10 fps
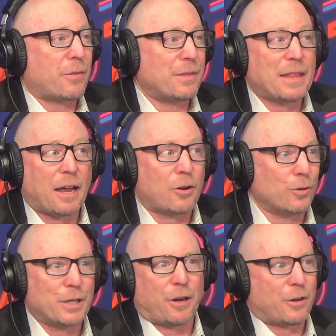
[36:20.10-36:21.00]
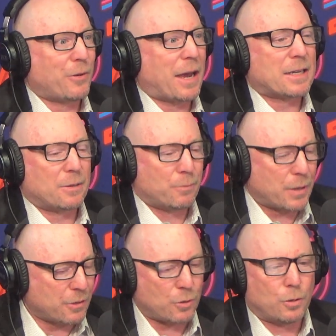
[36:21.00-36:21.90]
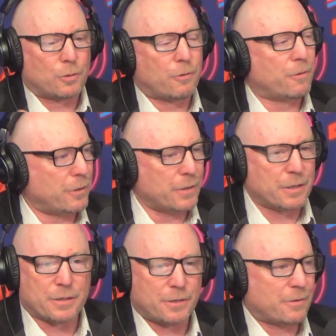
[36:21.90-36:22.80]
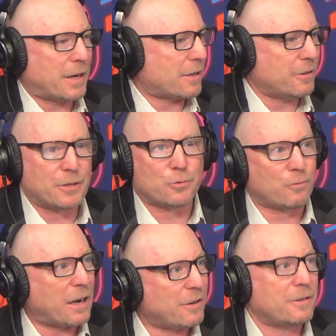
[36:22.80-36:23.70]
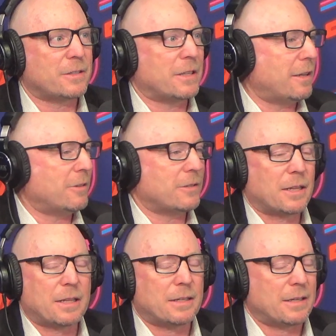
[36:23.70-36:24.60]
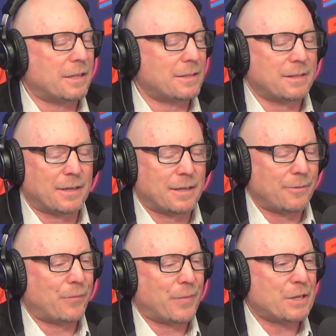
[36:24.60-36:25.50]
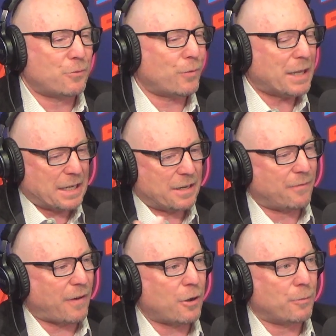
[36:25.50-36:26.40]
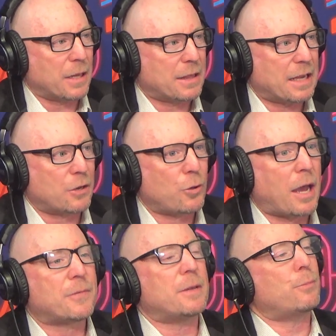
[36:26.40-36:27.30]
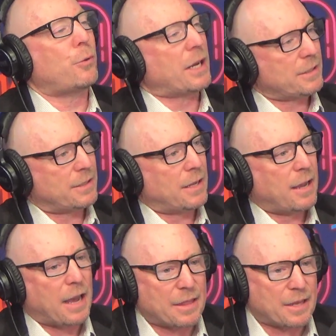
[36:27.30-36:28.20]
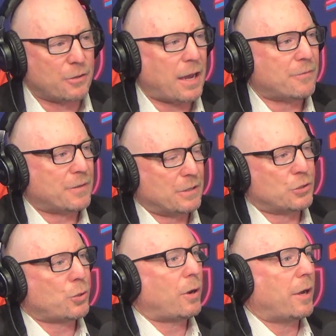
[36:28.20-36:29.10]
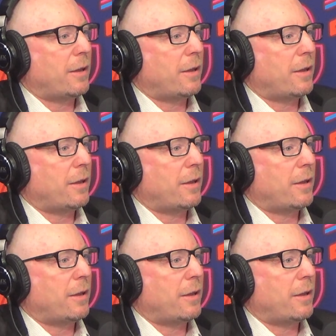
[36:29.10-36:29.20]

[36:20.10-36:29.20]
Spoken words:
not only are you acting, but there's a whole crew, there's a director, there's writers, and it's really an environment that you have to embrace and that you have to enjoy.